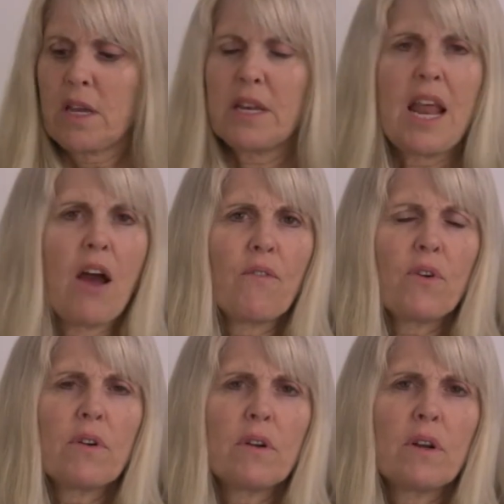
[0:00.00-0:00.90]

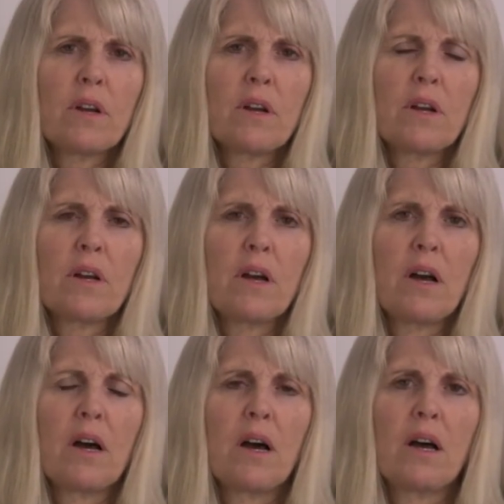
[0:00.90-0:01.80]
Never
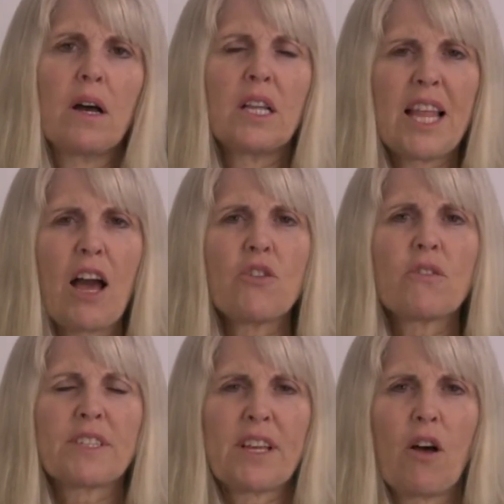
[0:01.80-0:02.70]
allow
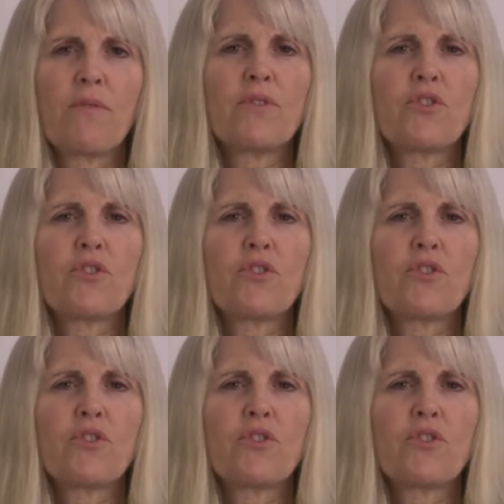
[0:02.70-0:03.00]
yourself